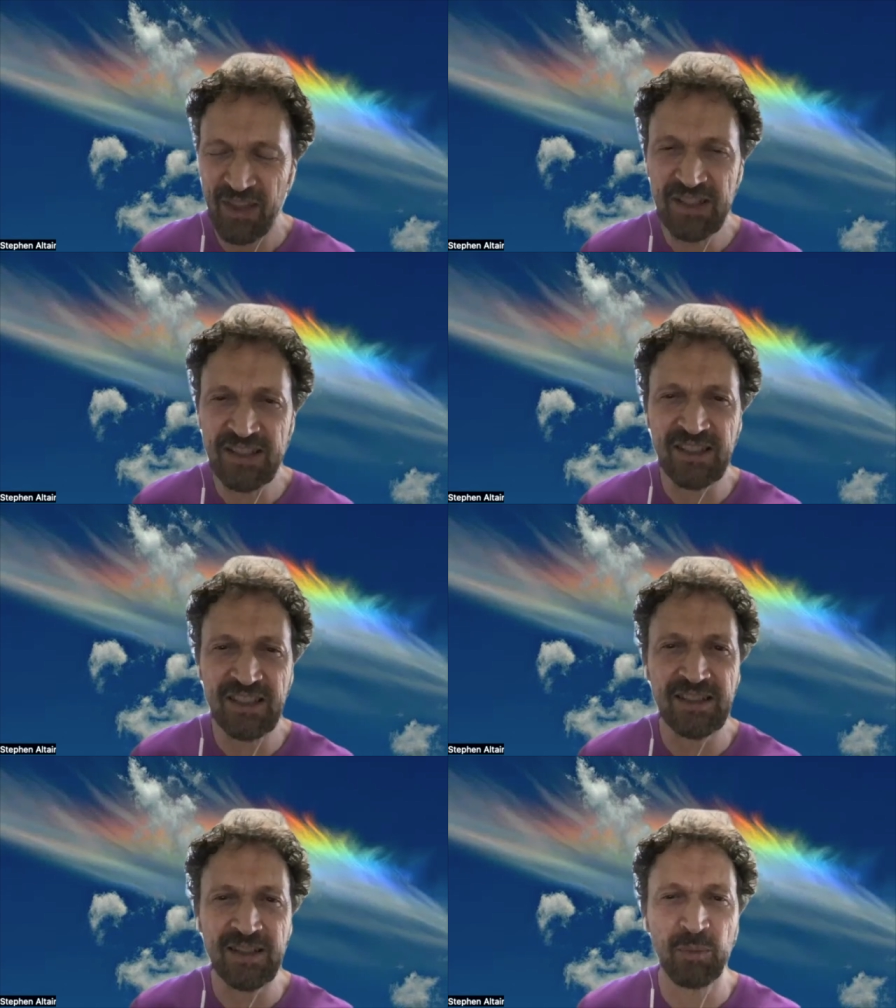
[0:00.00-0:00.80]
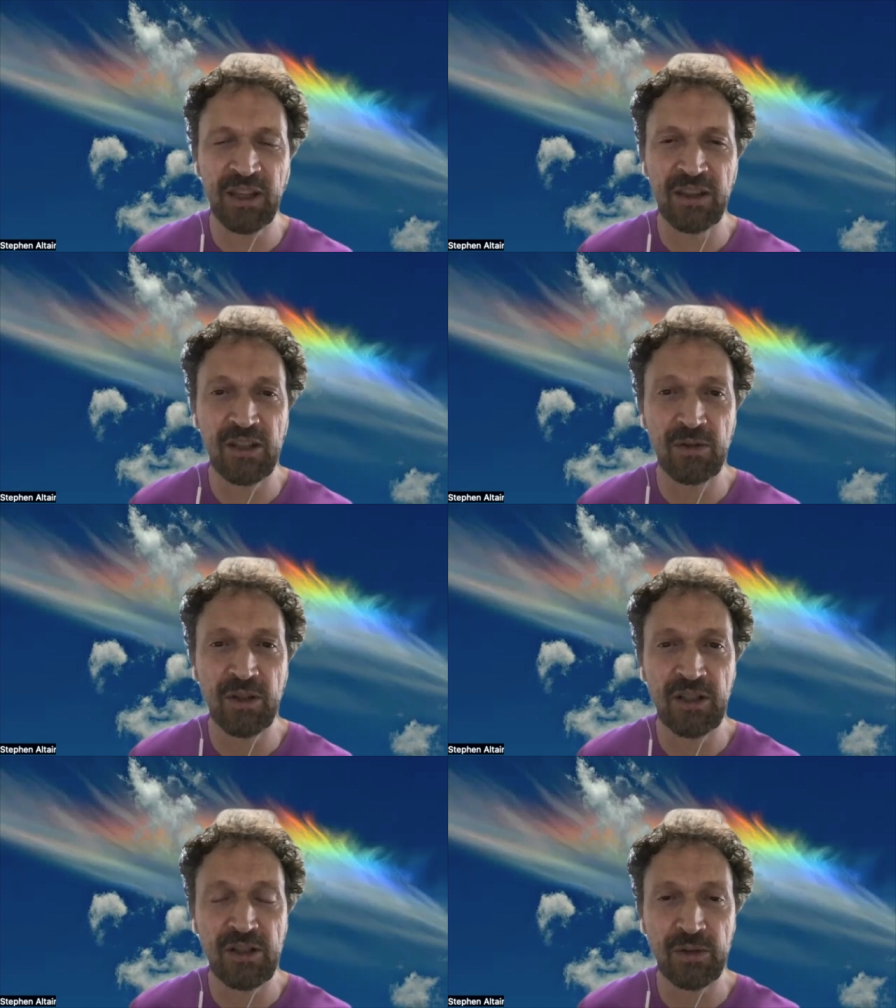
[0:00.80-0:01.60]
This is just something that
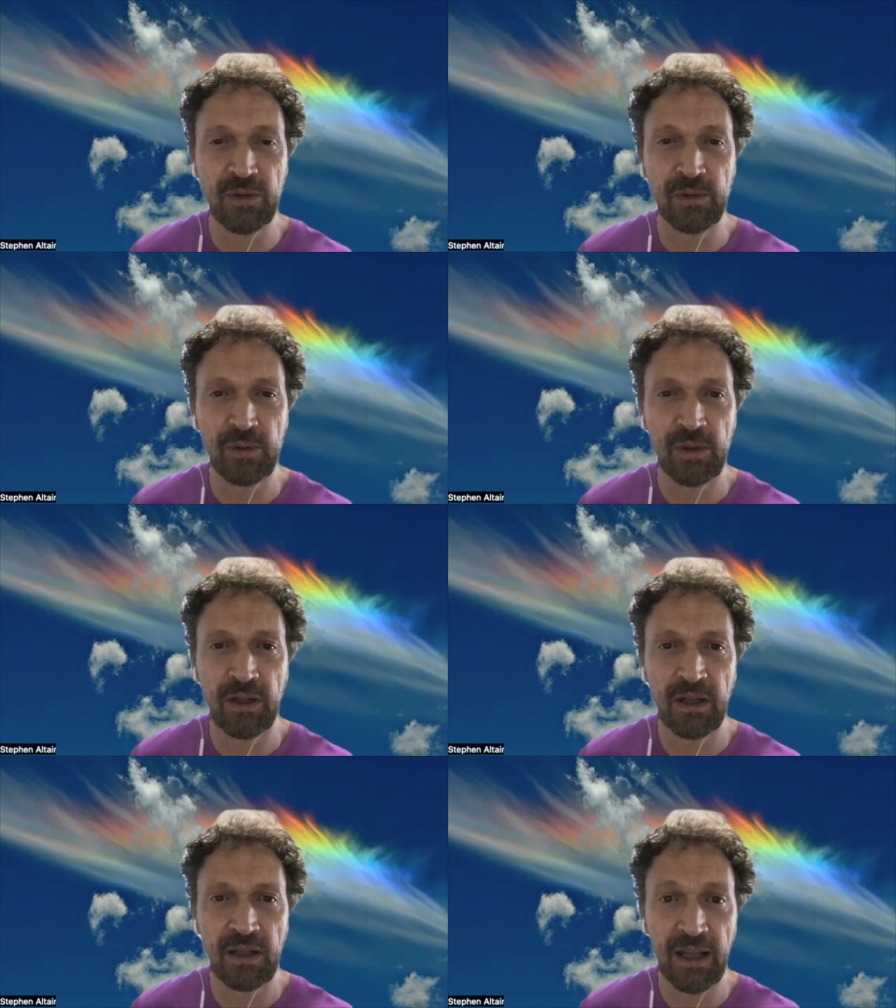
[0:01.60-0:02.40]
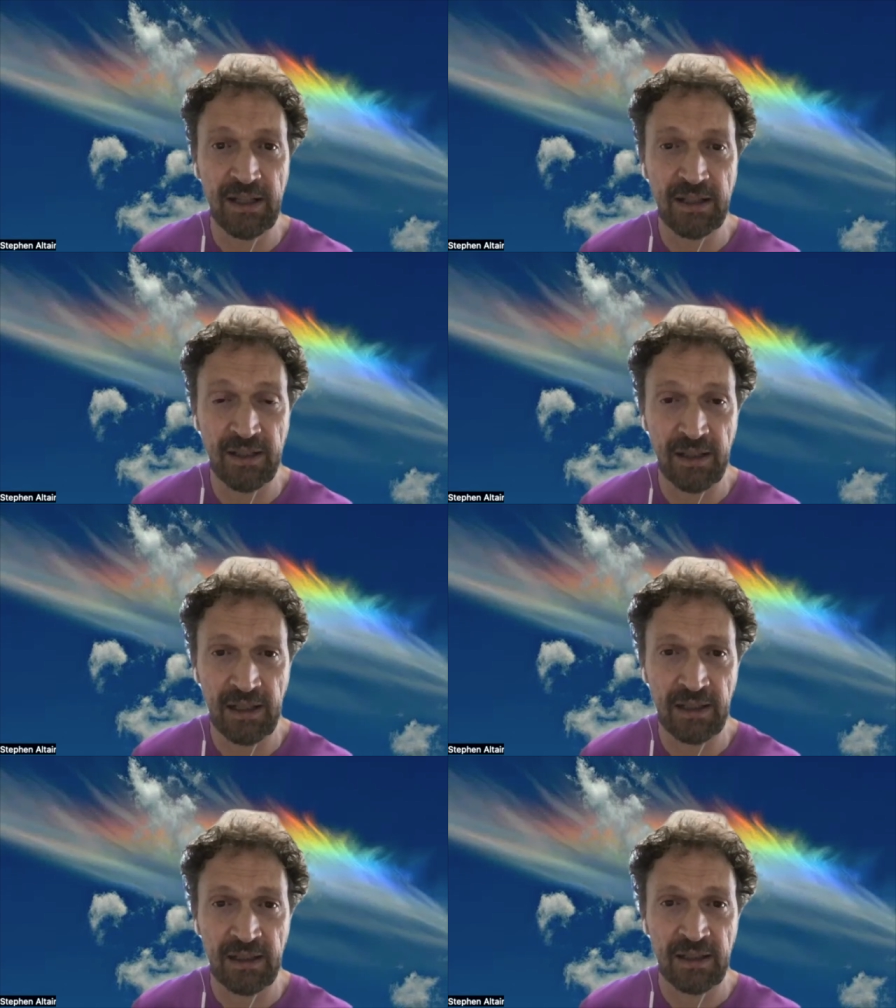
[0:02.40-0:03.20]
you can do late at night